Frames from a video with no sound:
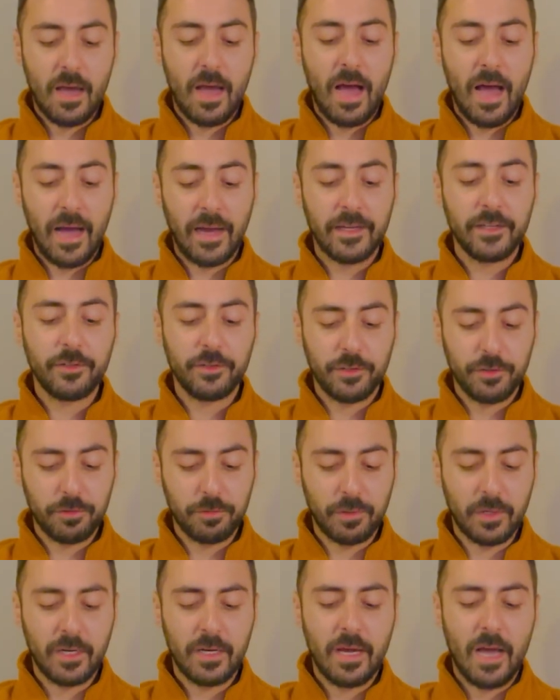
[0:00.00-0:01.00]
I knew
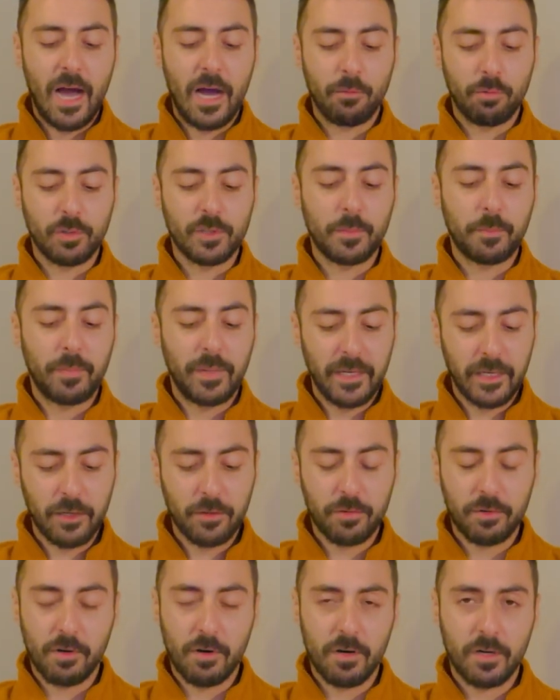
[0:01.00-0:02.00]
I would pick
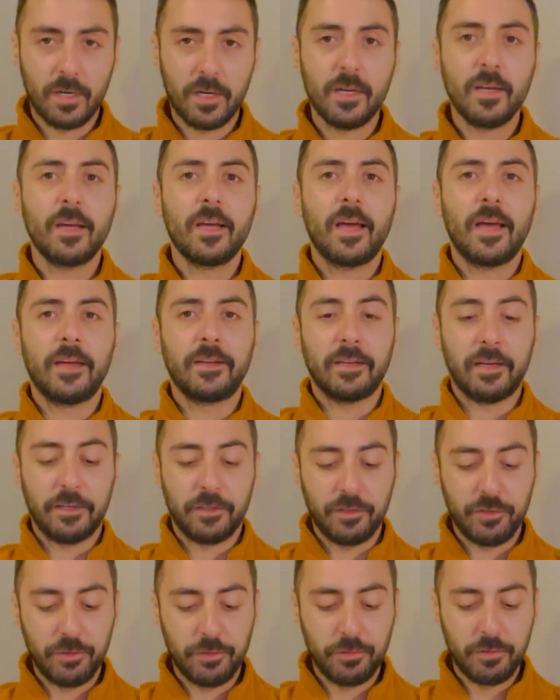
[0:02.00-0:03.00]
wrong and I
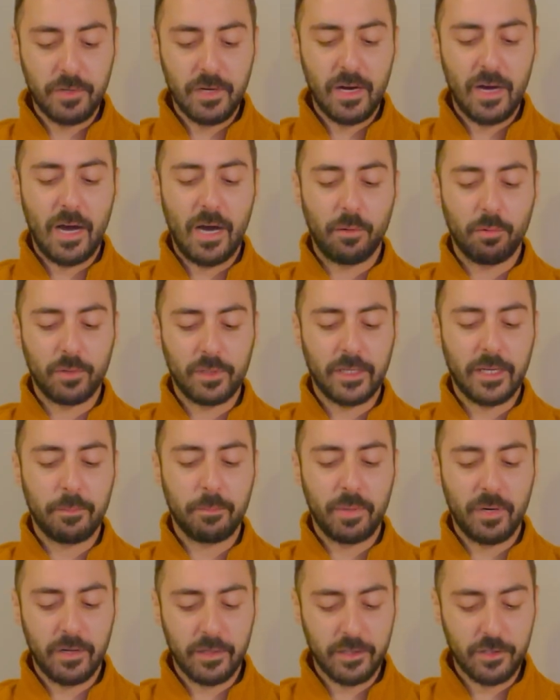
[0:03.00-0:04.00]
knew I would get
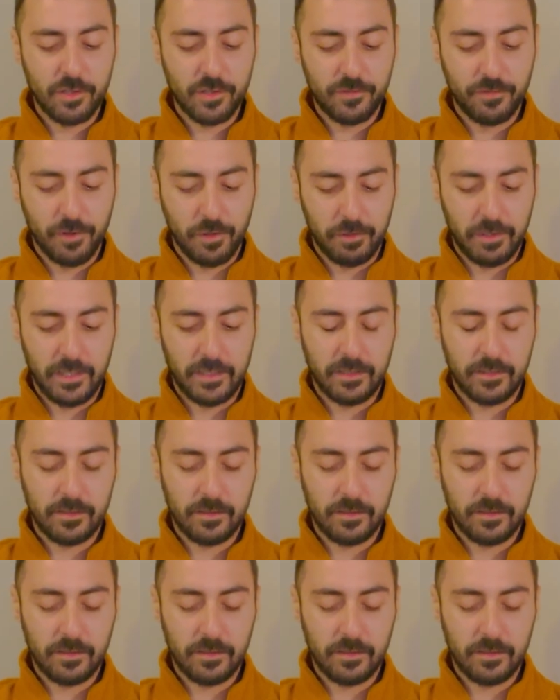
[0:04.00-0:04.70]
punished for it.